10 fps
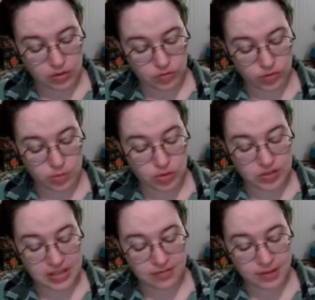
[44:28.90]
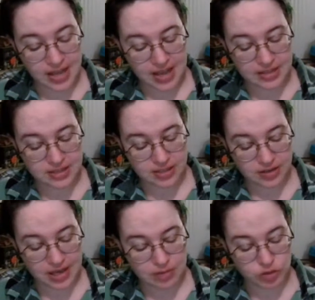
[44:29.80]
And from those evil heads there
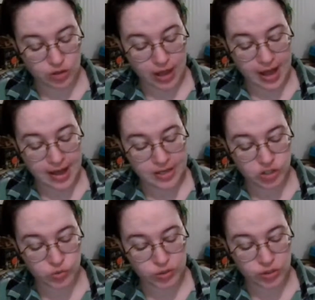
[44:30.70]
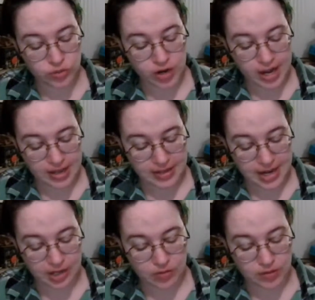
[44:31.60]
came a high, shrill cry that
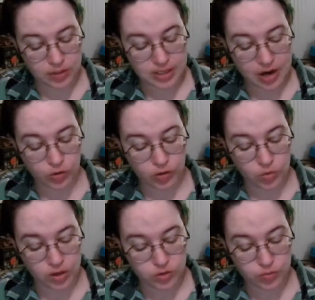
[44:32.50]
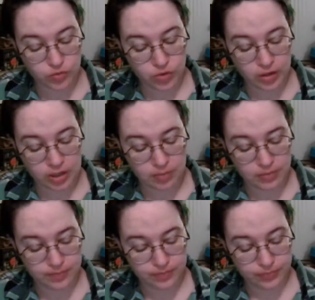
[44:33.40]
echoed in the towering walls before him.
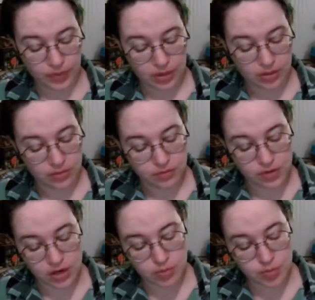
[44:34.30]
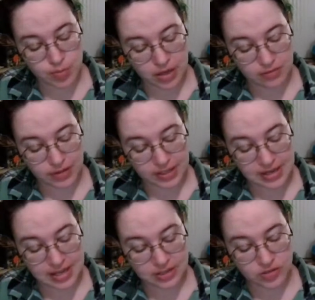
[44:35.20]
Far up above, like
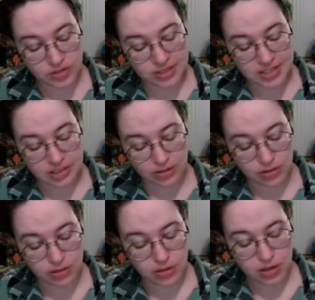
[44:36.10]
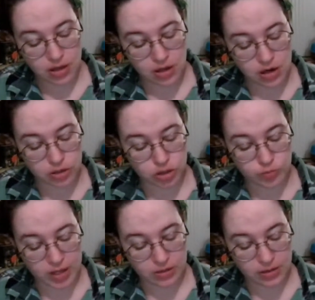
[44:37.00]
an answering signal, a harsh
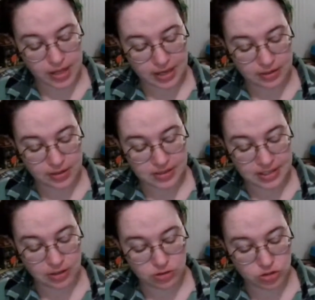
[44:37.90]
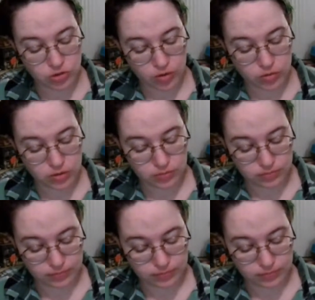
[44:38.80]
bell clanged a single stroke.